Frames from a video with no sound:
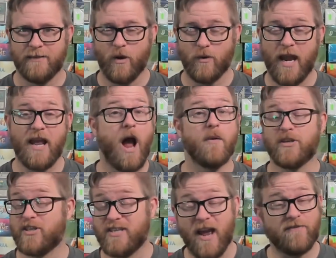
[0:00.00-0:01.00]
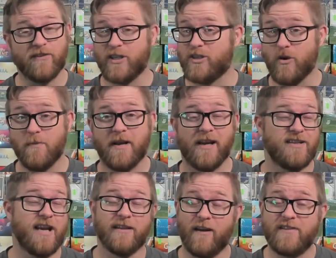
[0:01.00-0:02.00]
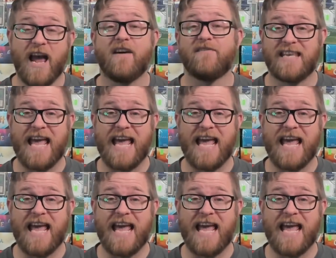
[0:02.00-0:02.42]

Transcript: Okay, I would definitely do it because I'd love to have the